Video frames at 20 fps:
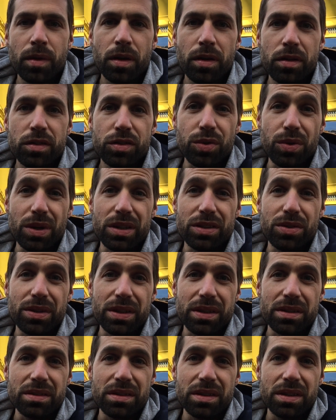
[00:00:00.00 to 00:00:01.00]
So as you
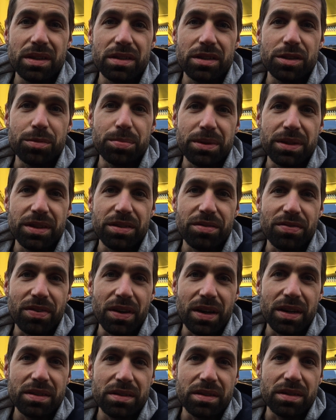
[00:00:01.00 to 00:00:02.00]
can see, this is pretty
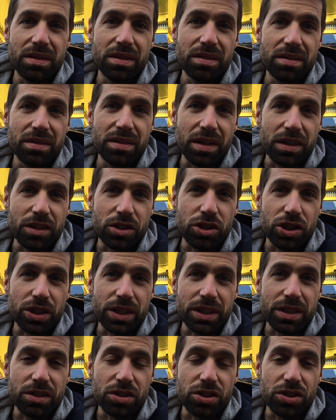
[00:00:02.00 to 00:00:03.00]
fast and easy
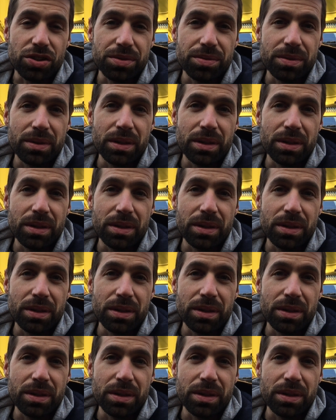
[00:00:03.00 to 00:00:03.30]
exchange.